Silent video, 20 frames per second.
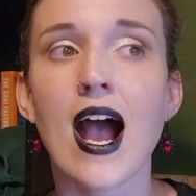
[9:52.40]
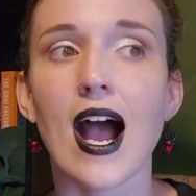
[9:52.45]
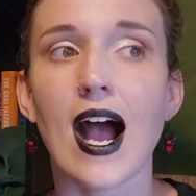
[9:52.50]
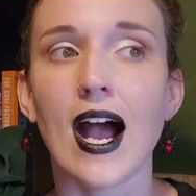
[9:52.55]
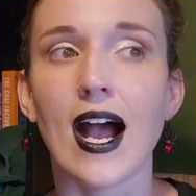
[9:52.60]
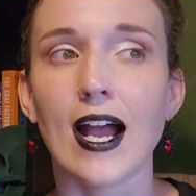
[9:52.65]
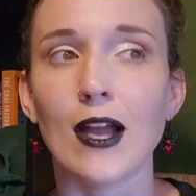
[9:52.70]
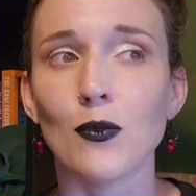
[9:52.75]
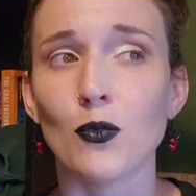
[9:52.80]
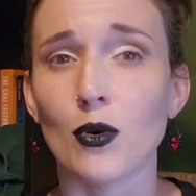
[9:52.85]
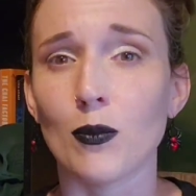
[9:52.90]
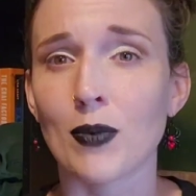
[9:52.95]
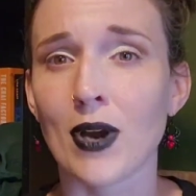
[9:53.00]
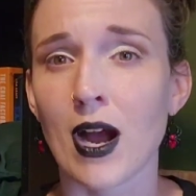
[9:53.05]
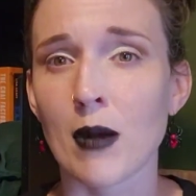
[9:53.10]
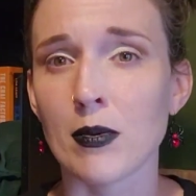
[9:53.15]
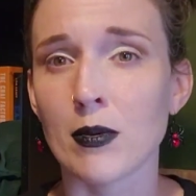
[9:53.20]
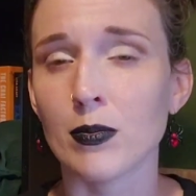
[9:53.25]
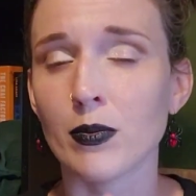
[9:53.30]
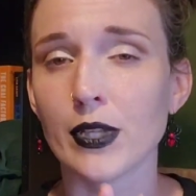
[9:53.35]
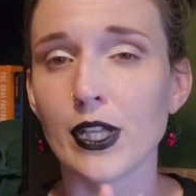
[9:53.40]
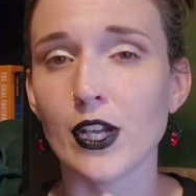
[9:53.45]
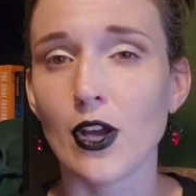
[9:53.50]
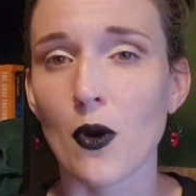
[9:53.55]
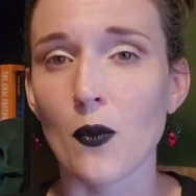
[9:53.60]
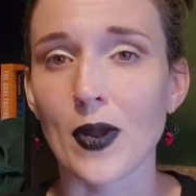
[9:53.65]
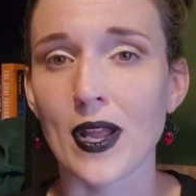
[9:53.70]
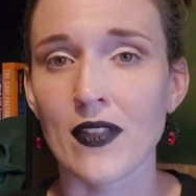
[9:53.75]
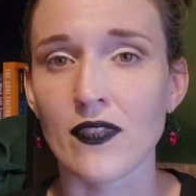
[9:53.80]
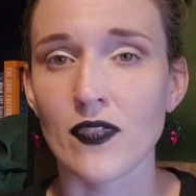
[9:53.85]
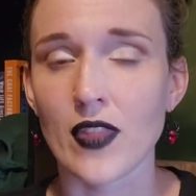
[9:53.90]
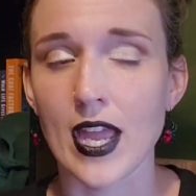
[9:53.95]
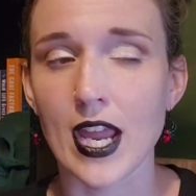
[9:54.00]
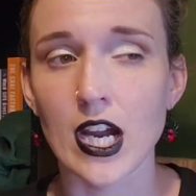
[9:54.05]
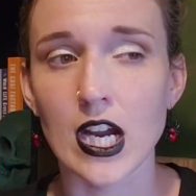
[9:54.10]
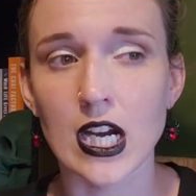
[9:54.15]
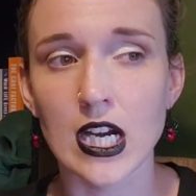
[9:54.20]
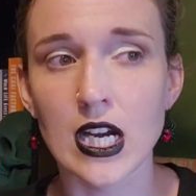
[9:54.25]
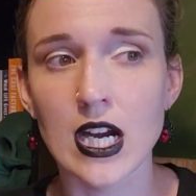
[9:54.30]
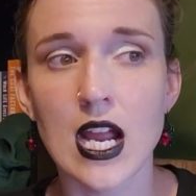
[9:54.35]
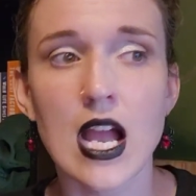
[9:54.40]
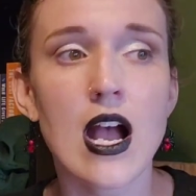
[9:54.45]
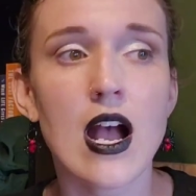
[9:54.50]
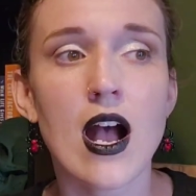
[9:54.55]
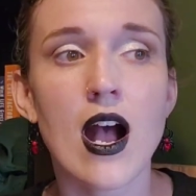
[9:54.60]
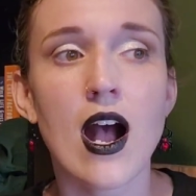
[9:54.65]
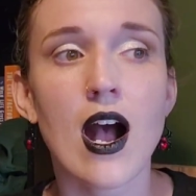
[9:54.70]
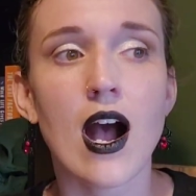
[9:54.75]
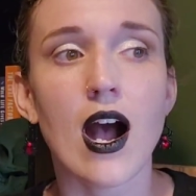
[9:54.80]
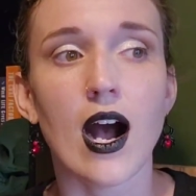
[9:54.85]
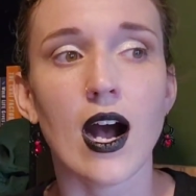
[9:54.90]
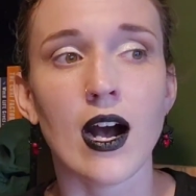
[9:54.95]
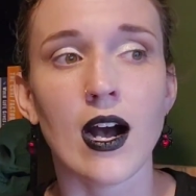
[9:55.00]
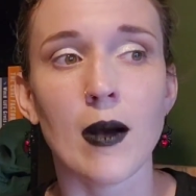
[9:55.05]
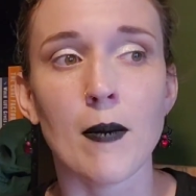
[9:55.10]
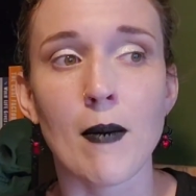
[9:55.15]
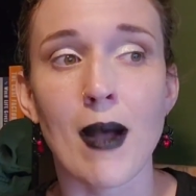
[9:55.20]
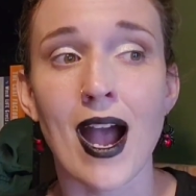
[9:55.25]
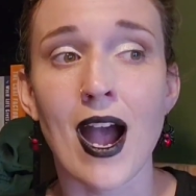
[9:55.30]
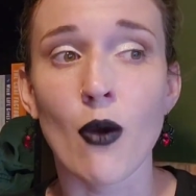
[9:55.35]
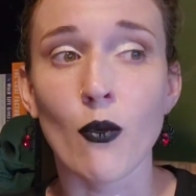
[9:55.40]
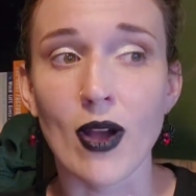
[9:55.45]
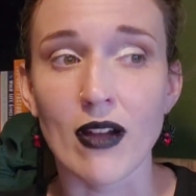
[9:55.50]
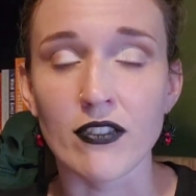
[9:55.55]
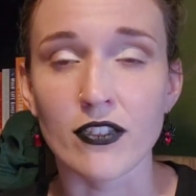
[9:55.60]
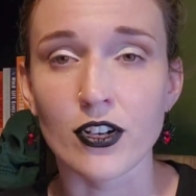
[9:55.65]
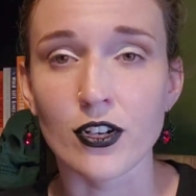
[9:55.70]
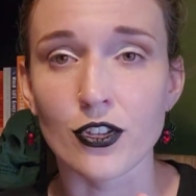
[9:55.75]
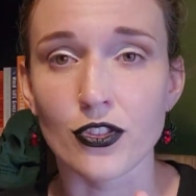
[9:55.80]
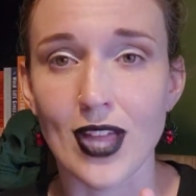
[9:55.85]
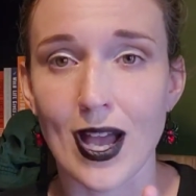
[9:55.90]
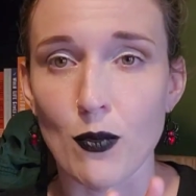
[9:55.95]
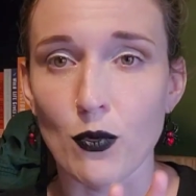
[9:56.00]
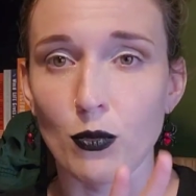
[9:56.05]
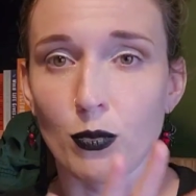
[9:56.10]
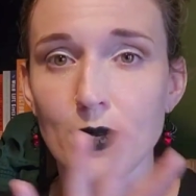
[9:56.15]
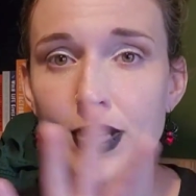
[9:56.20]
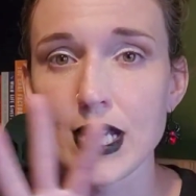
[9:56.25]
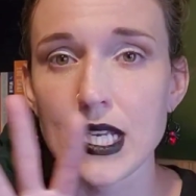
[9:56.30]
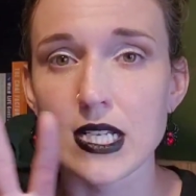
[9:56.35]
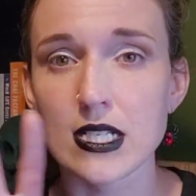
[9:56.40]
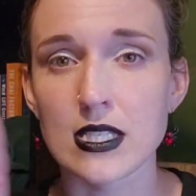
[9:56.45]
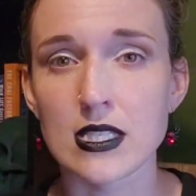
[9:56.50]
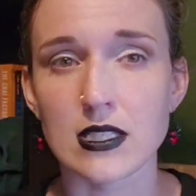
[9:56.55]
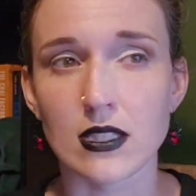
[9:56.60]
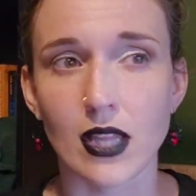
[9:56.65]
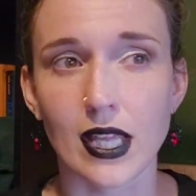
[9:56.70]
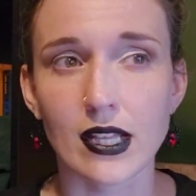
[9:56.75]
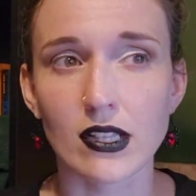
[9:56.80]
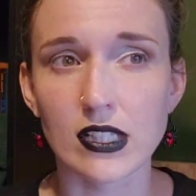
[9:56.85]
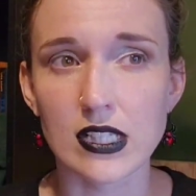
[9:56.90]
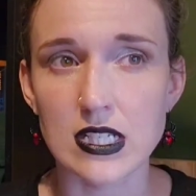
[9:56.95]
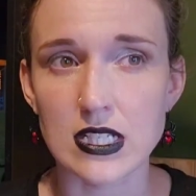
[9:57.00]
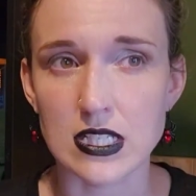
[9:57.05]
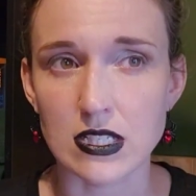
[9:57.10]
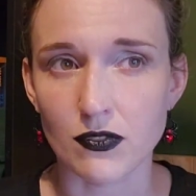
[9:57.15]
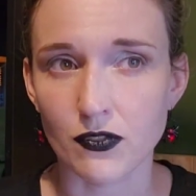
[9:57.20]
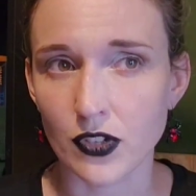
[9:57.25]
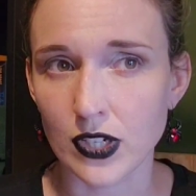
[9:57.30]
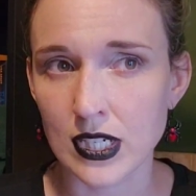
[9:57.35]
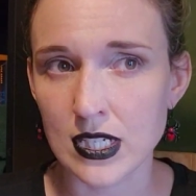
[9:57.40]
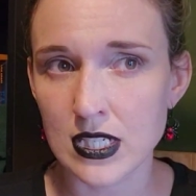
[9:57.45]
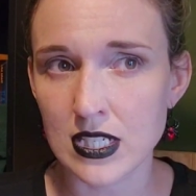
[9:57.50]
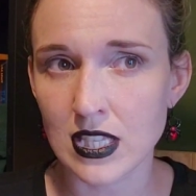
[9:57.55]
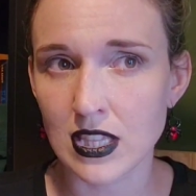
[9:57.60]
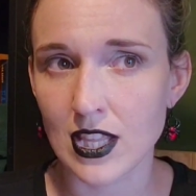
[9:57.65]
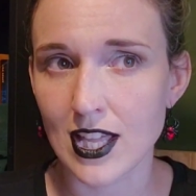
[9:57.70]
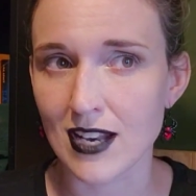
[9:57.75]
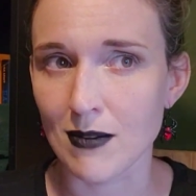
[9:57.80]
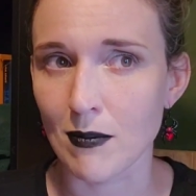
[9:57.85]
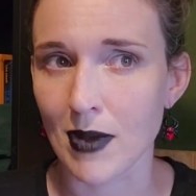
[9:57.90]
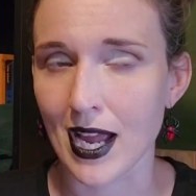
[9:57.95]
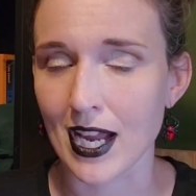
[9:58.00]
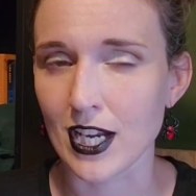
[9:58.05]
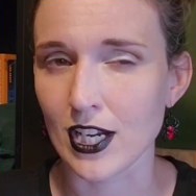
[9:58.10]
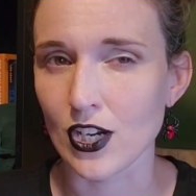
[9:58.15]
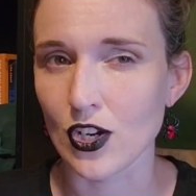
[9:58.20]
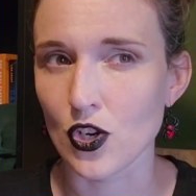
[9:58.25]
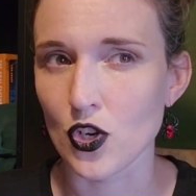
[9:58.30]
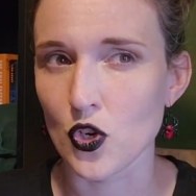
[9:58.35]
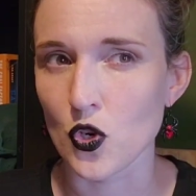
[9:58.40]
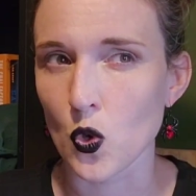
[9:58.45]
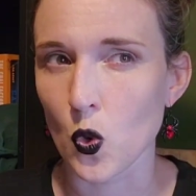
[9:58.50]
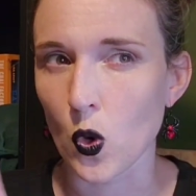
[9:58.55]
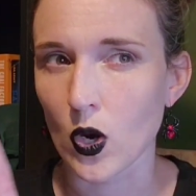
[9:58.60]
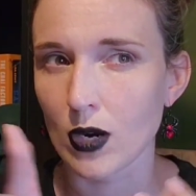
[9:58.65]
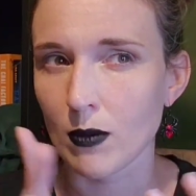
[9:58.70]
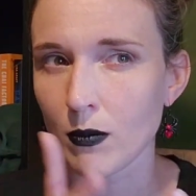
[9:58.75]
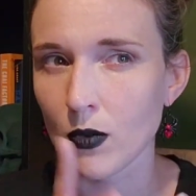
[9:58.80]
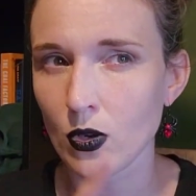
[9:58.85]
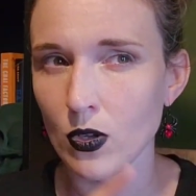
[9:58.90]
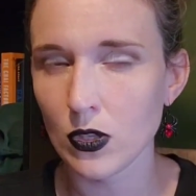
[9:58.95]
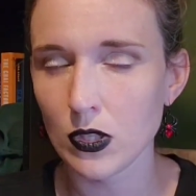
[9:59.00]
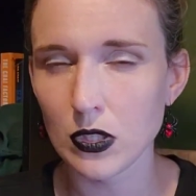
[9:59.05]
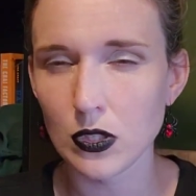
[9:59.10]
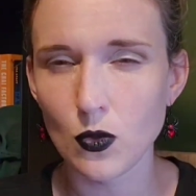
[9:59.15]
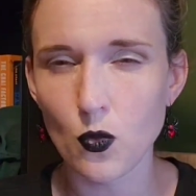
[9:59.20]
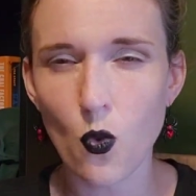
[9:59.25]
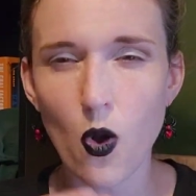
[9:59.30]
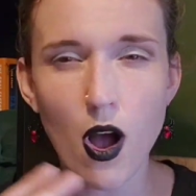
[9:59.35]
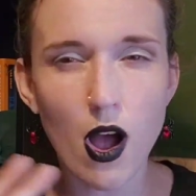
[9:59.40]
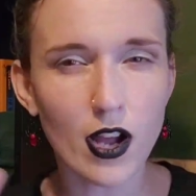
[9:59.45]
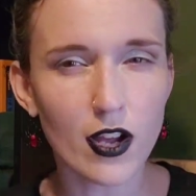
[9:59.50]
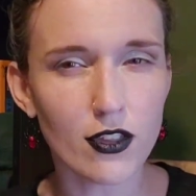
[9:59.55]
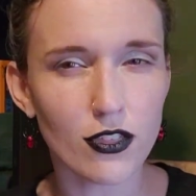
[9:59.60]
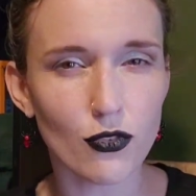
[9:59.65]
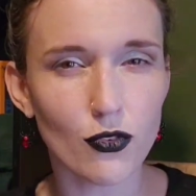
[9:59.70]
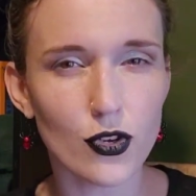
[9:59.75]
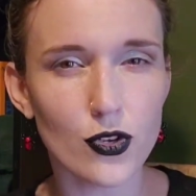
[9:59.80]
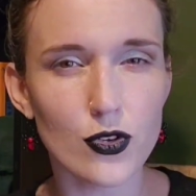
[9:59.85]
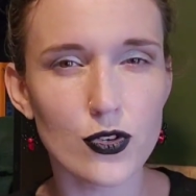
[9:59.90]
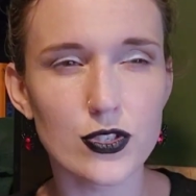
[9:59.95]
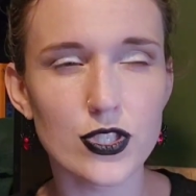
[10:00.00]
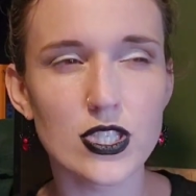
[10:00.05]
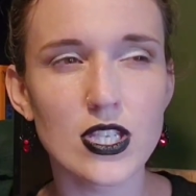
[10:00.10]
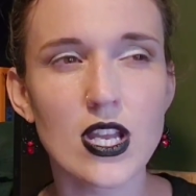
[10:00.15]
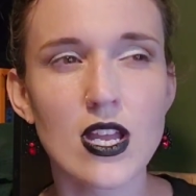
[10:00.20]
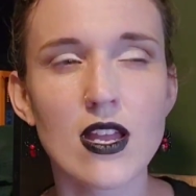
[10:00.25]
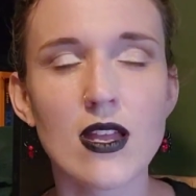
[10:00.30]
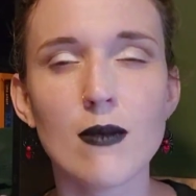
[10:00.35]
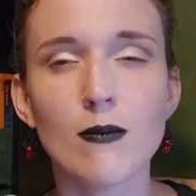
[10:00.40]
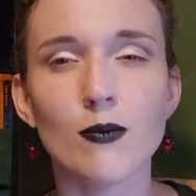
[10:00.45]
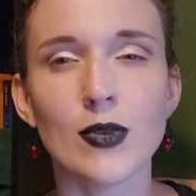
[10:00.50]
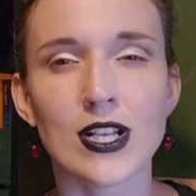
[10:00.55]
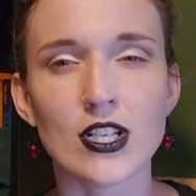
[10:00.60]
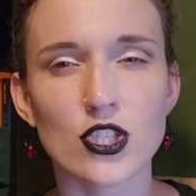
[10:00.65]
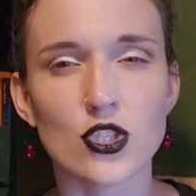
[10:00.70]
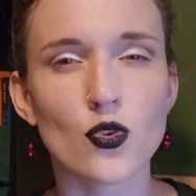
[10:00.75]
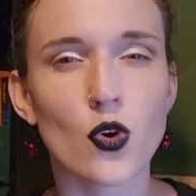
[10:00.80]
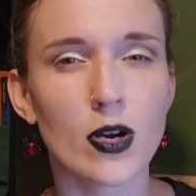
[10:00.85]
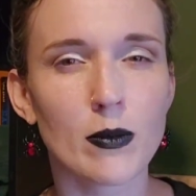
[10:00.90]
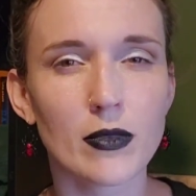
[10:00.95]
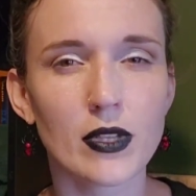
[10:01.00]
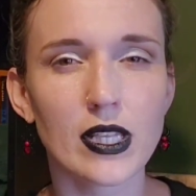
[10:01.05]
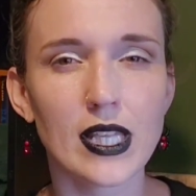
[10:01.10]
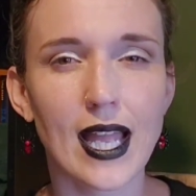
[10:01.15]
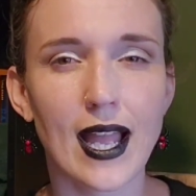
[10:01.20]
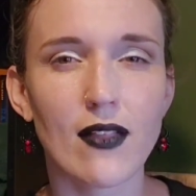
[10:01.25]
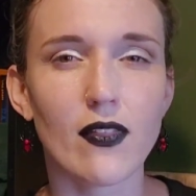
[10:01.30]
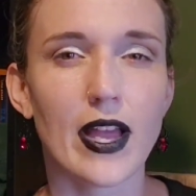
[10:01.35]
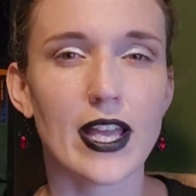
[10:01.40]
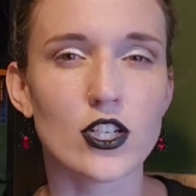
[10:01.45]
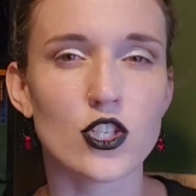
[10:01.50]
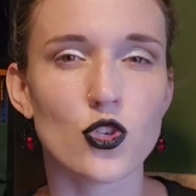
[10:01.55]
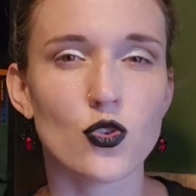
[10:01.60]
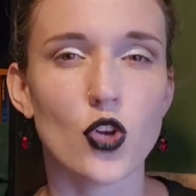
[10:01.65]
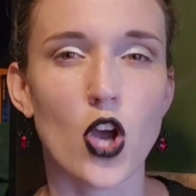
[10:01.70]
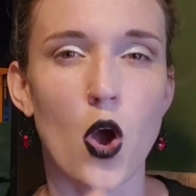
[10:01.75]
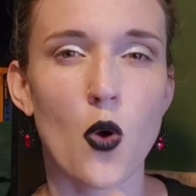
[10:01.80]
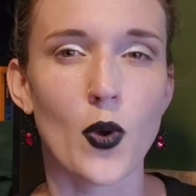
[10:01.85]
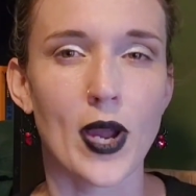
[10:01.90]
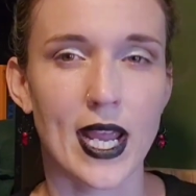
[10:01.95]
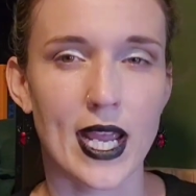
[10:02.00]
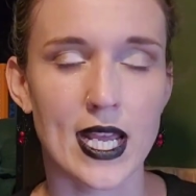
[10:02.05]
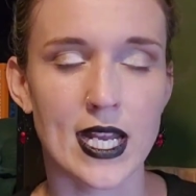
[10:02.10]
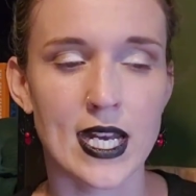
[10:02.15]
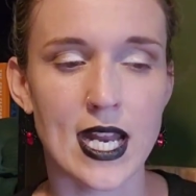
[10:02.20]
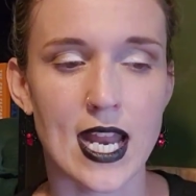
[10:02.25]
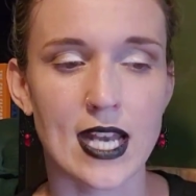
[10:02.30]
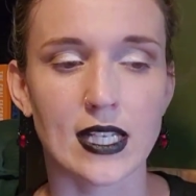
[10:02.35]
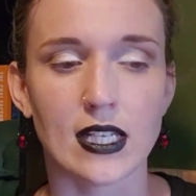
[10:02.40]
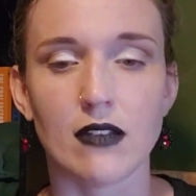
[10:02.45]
I will probably go in there. However, that will be slightly different than my normal walkthroughs because normally I like to go in and